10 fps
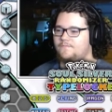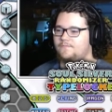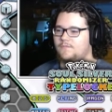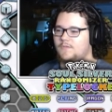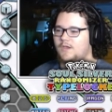
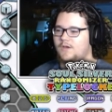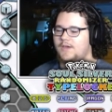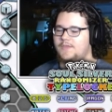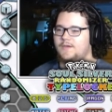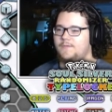Alright,
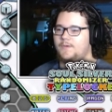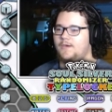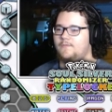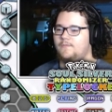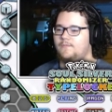there we
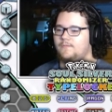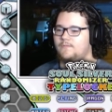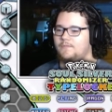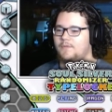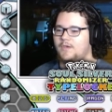go.
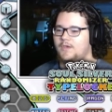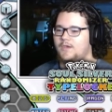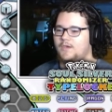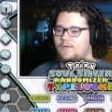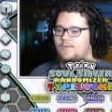
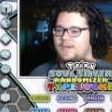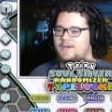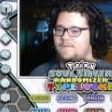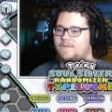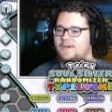We
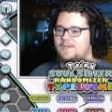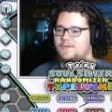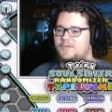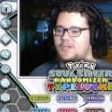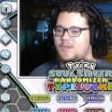defeated the
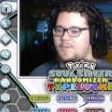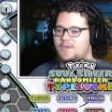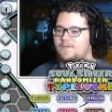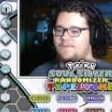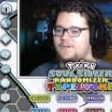champion
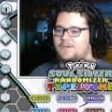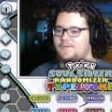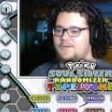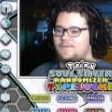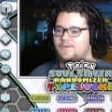of the
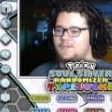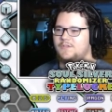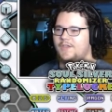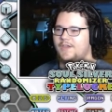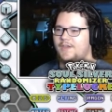Johto region,
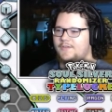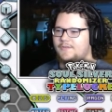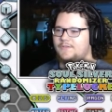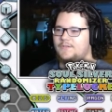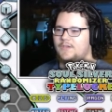
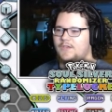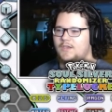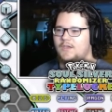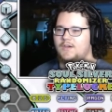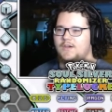guys.
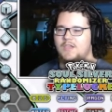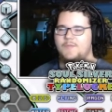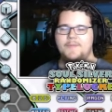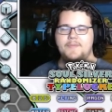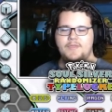Now you might
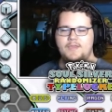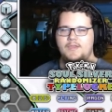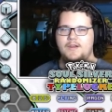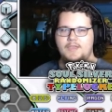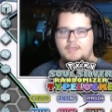be thinking,
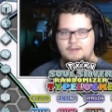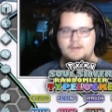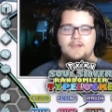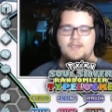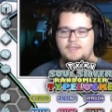again,
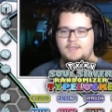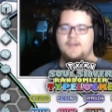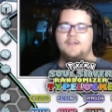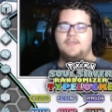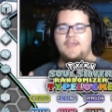
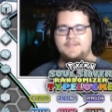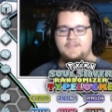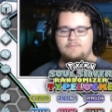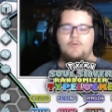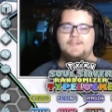that seemed
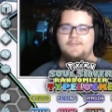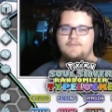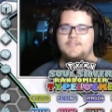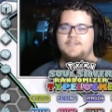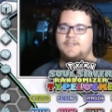way too
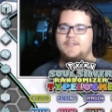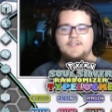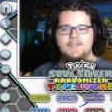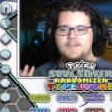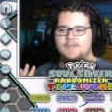easy,
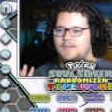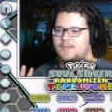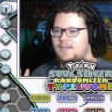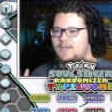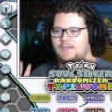Landon.
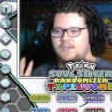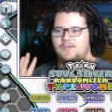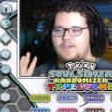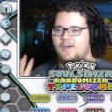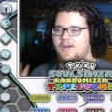You
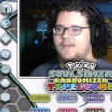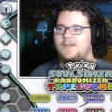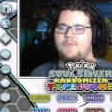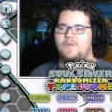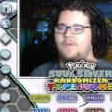grinded up
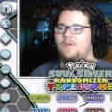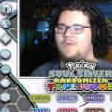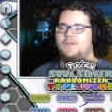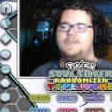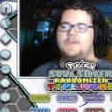your
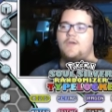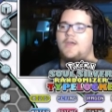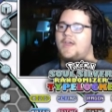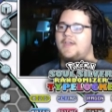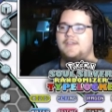Pokemon so
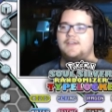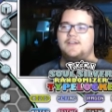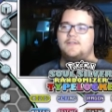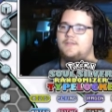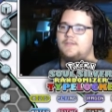high, and
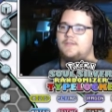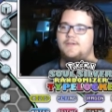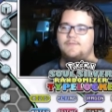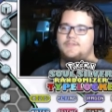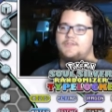that
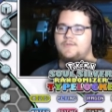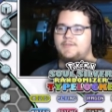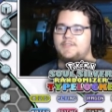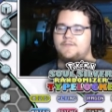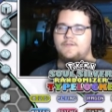was too
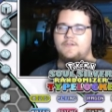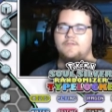easy for you.